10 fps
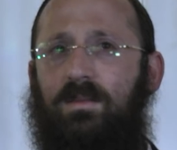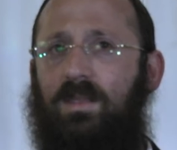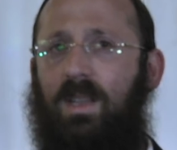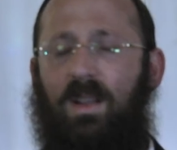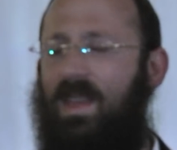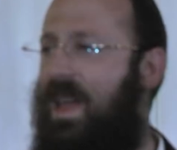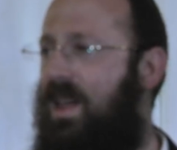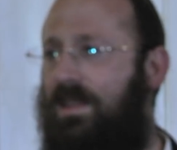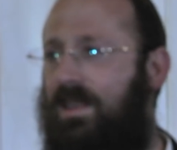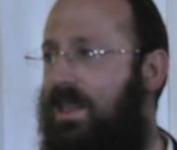the
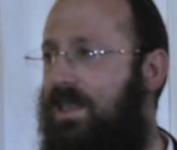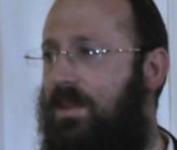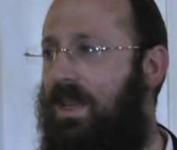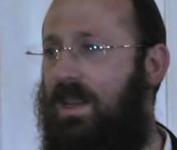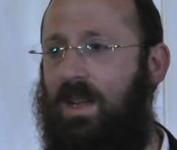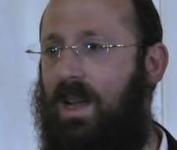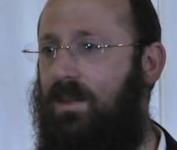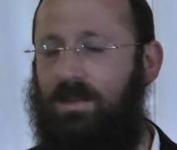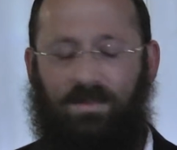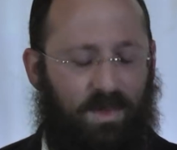health things, I
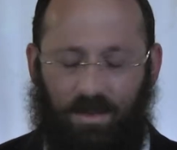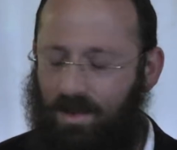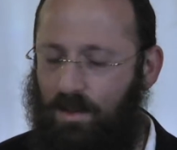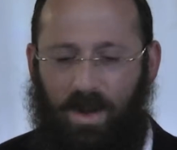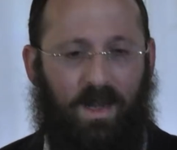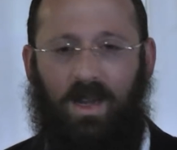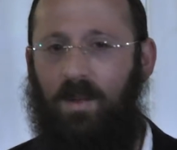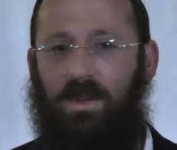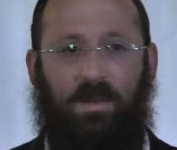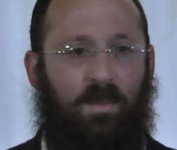was already waking
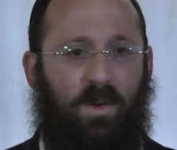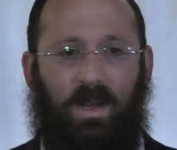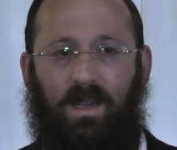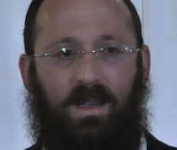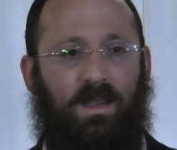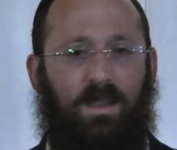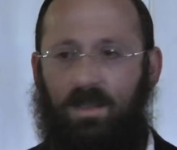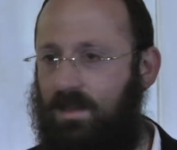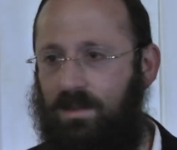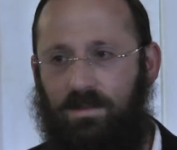up in the morning,
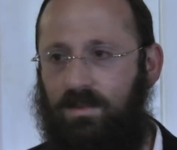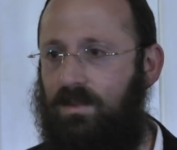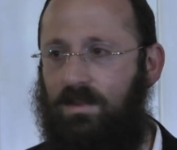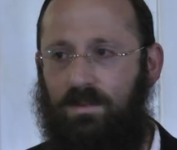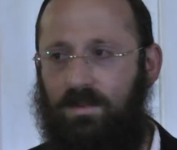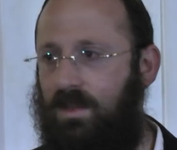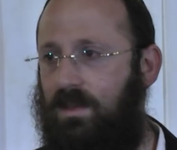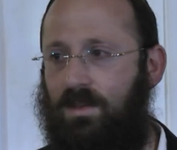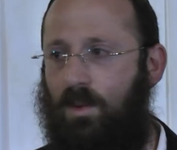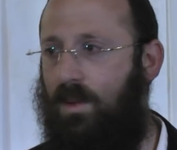
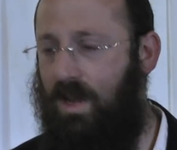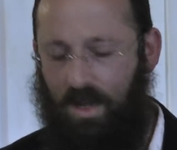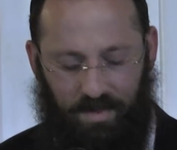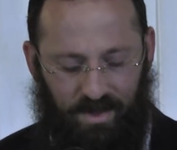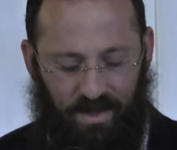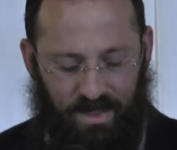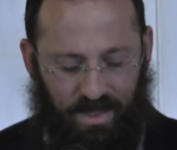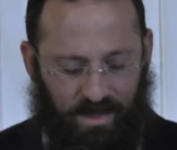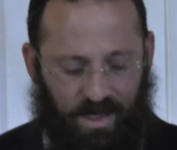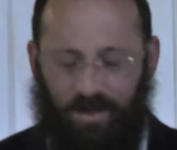throwing up and things
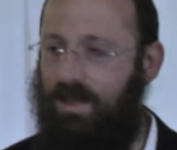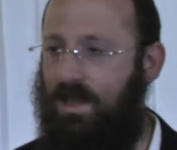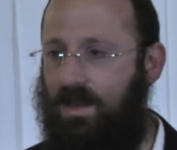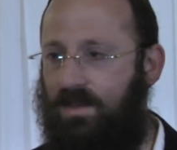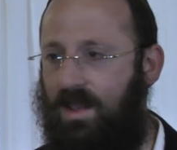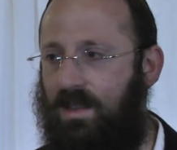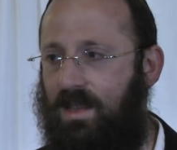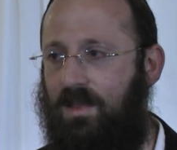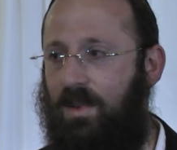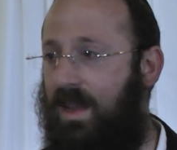like that. There was a lot of health
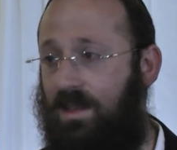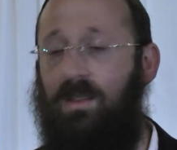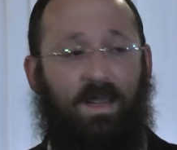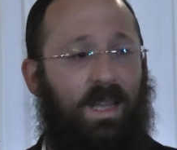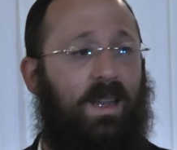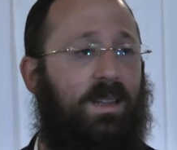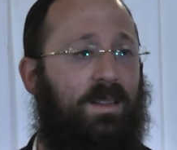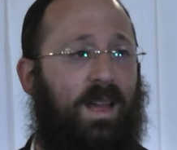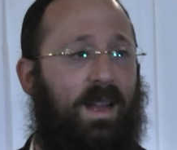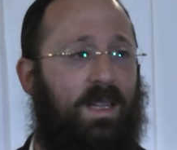things, but I could
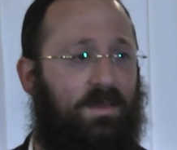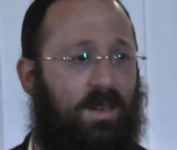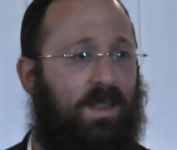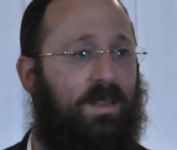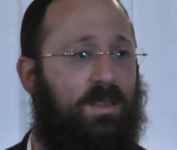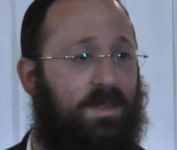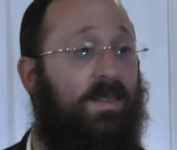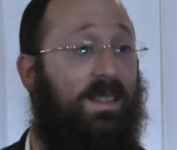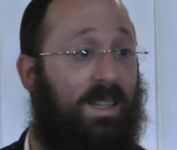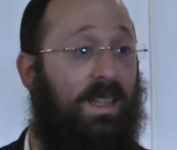not ask for help, because if
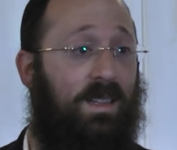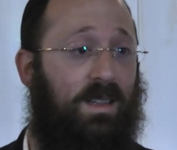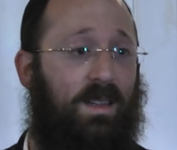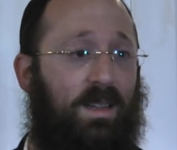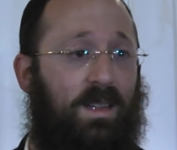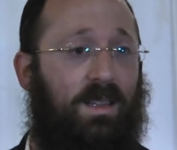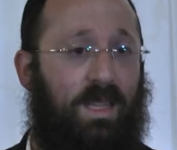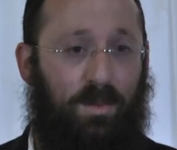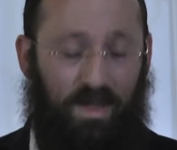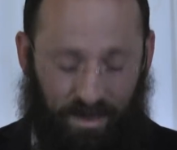I did,
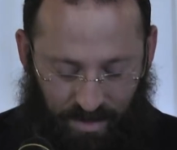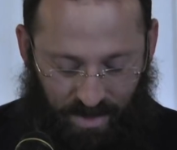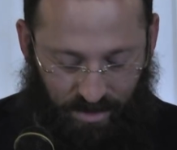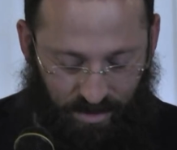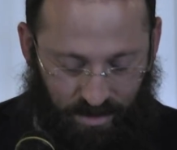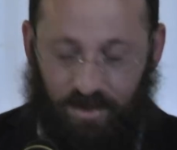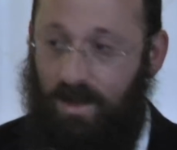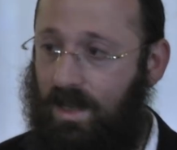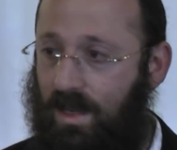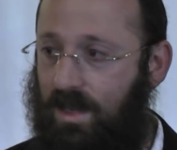they would tell me I couldn't
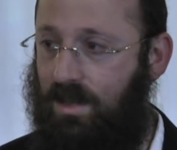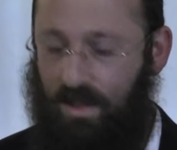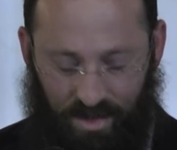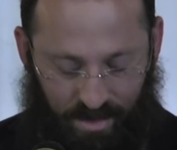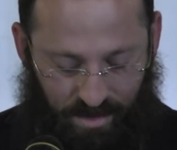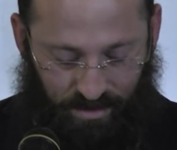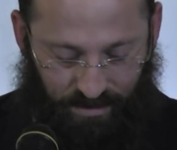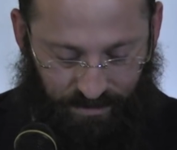drink and I couldn't get high.